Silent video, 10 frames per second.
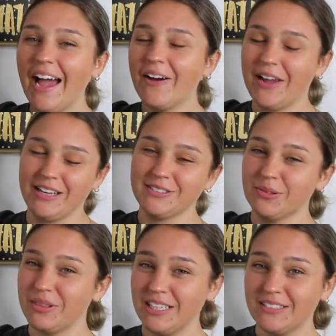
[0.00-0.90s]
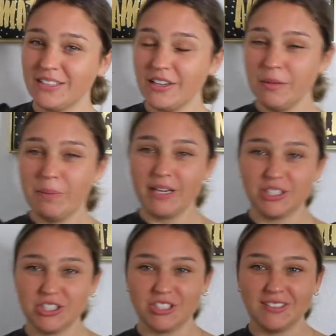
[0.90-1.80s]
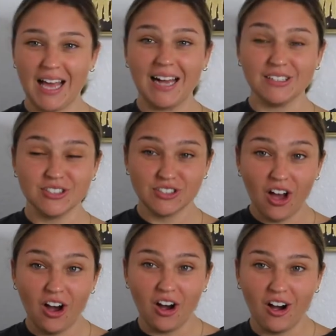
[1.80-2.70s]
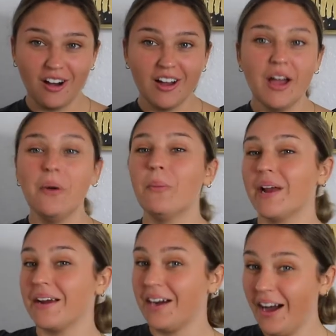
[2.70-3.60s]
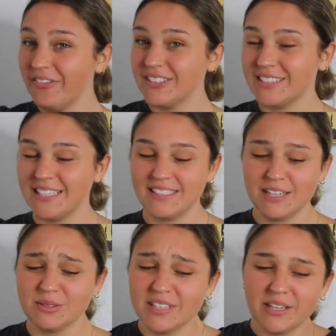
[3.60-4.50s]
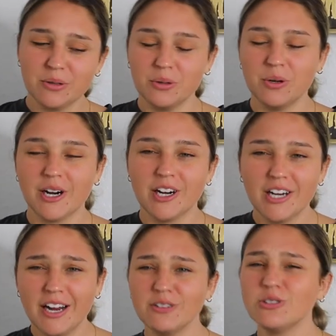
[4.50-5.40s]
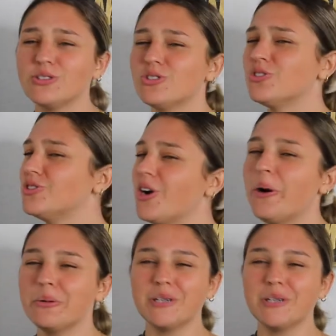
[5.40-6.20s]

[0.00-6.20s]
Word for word: I okay, so these are the pictures I saw when I got this idea. I was like, ooh, her hair looks so